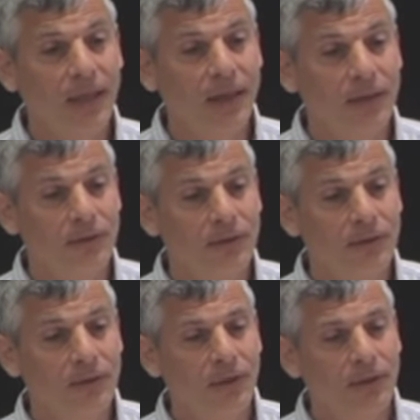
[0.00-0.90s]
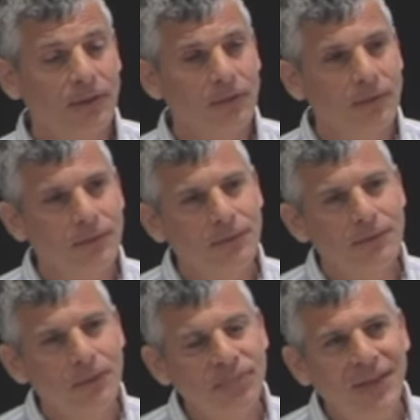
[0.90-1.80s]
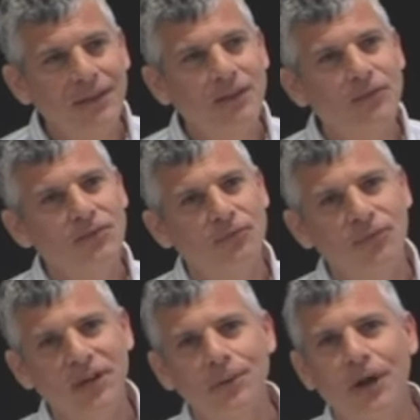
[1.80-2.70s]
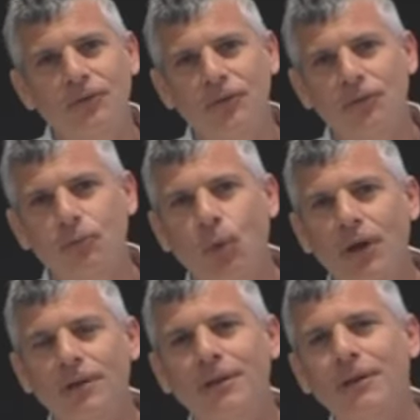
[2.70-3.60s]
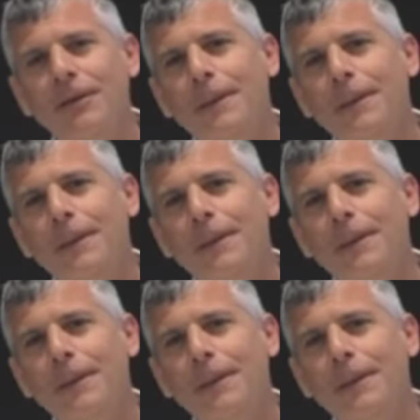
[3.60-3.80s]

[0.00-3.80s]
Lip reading: And the thing is to figure out sort of what